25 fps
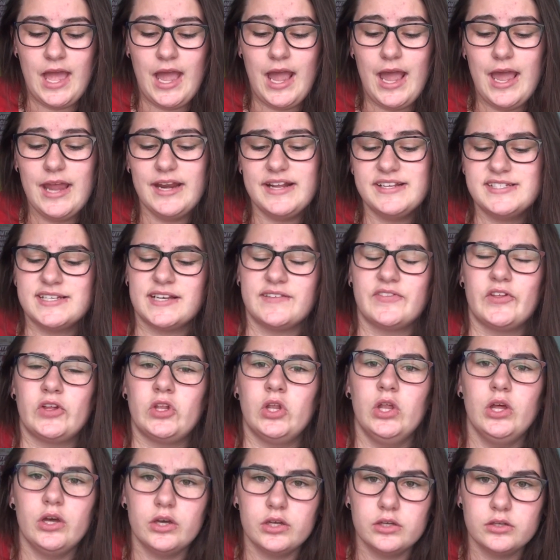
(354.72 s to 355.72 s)
Any tick of the
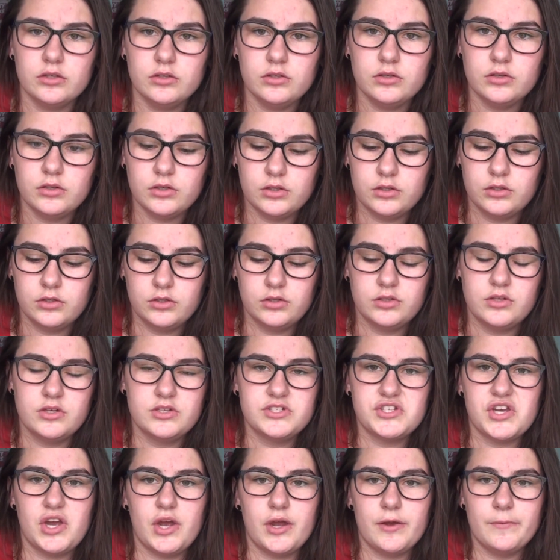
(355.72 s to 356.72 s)
clock.
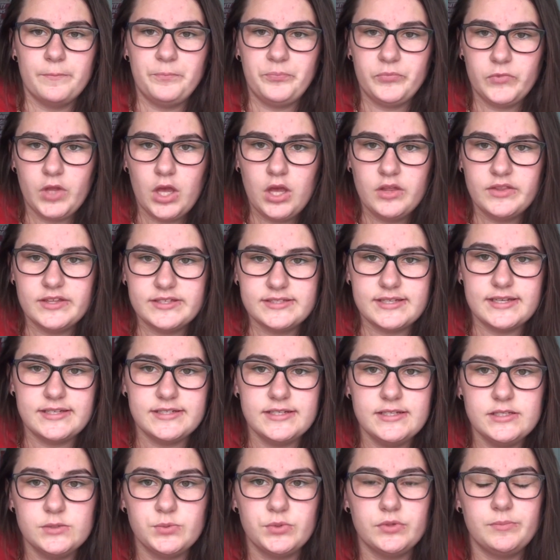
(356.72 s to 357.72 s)
So the
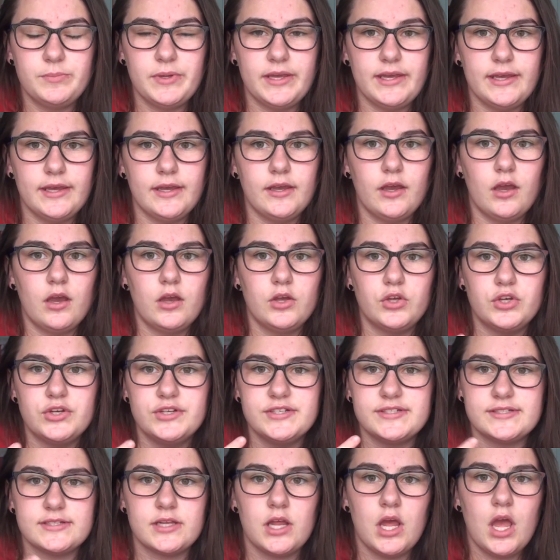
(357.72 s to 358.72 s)
sentence would be
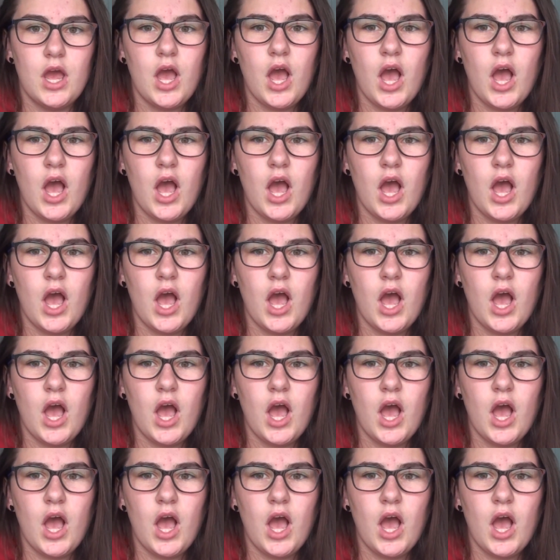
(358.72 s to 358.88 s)
used,